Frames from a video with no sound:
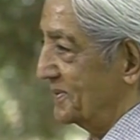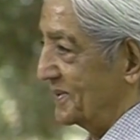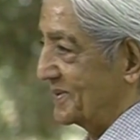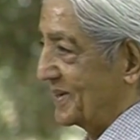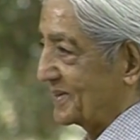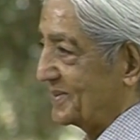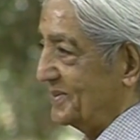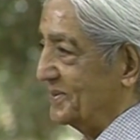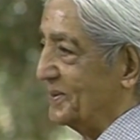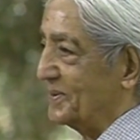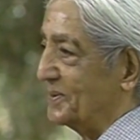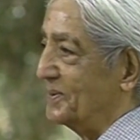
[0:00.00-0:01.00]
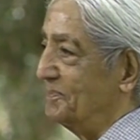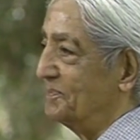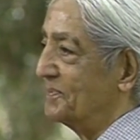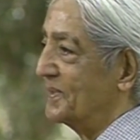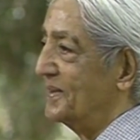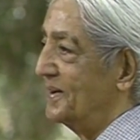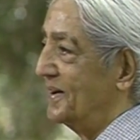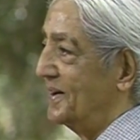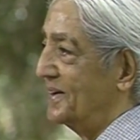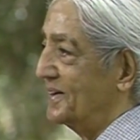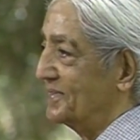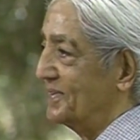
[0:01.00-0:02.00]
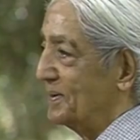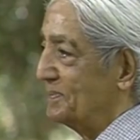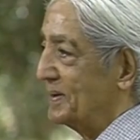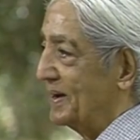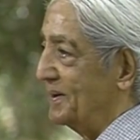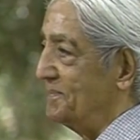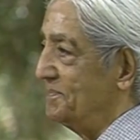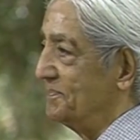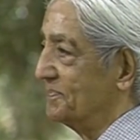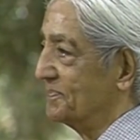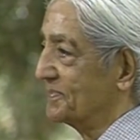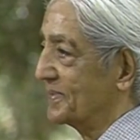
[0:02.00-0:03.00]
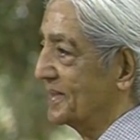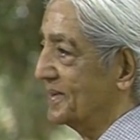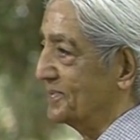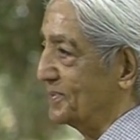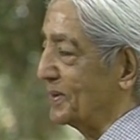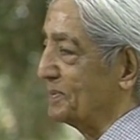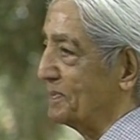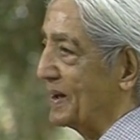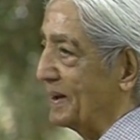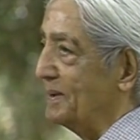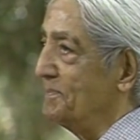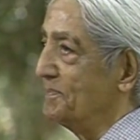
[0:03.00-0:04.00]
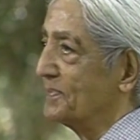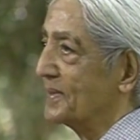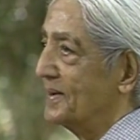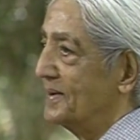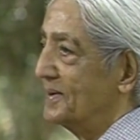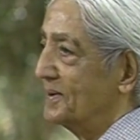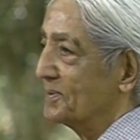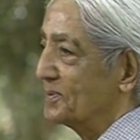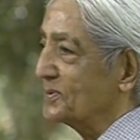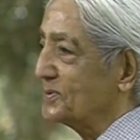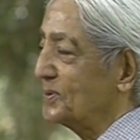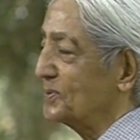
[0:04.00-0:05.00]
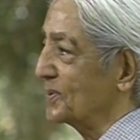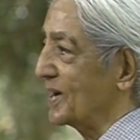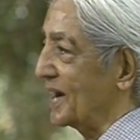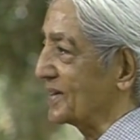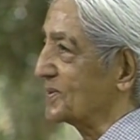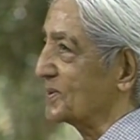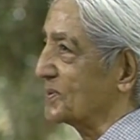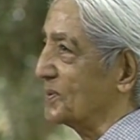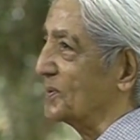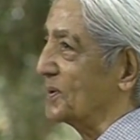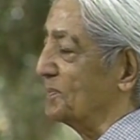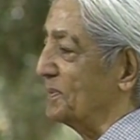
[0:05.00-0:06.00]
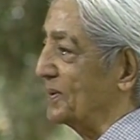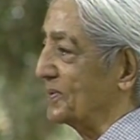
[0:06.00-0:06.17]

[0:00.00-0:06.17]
I'd like to know, if I may, if one may, what you would like to talk about.